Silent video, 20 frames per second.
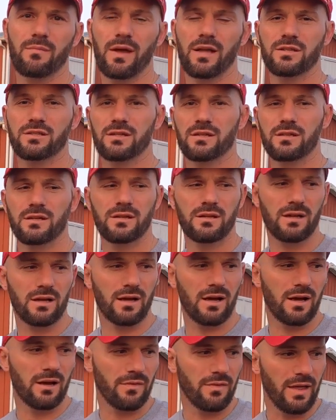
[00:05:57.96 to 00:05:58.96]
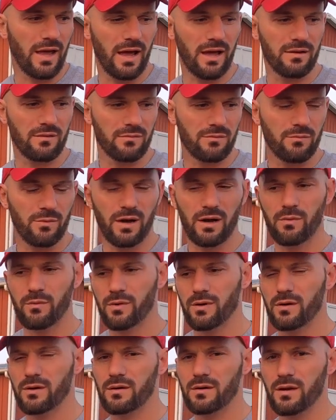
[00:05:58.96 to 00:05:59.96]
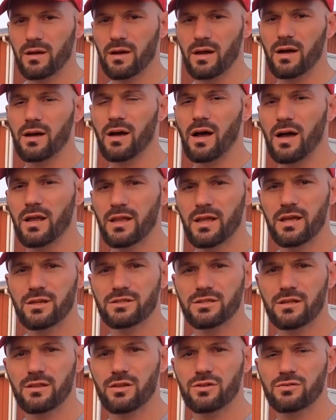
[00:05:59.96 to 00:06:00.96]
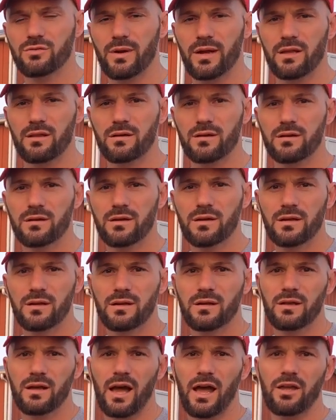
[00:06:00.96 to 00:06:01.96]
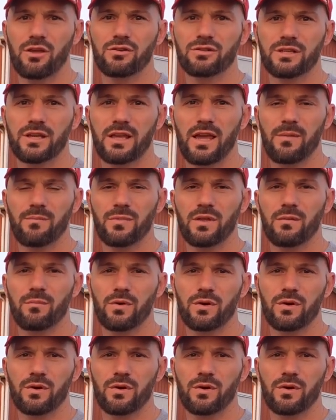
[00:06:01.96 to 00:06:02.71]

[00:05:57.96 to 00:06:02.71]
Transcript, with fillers: to mention, uh, that while we're uh, unhitching the trailer, I usually keep the